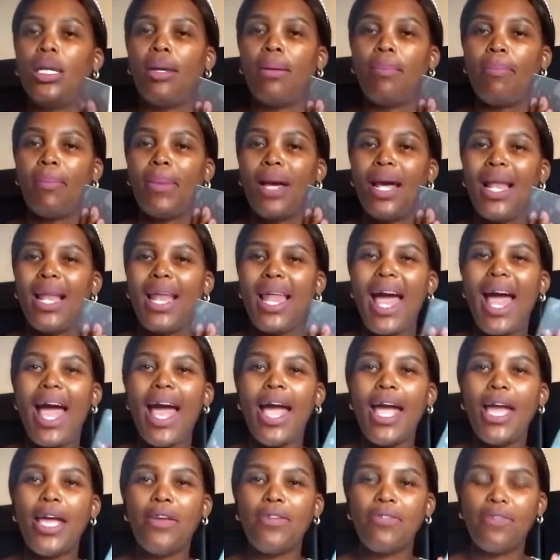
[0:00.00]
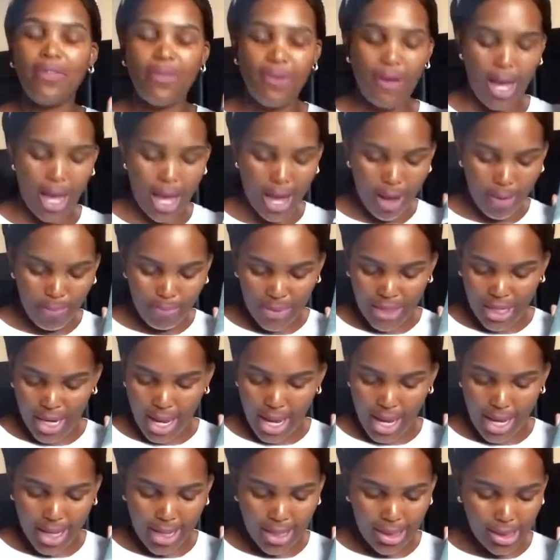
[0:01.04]
my life
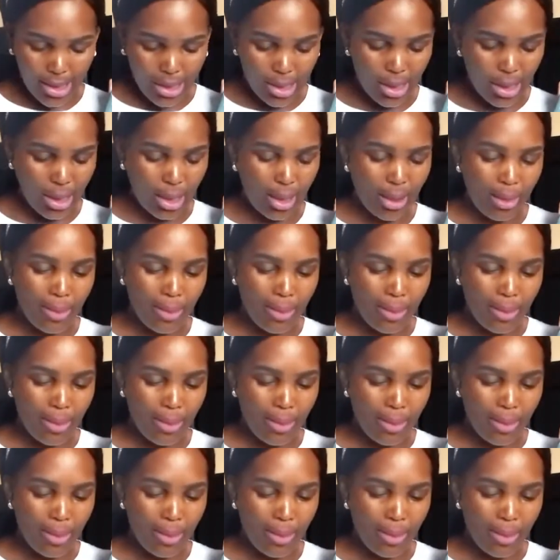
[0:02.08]
updates.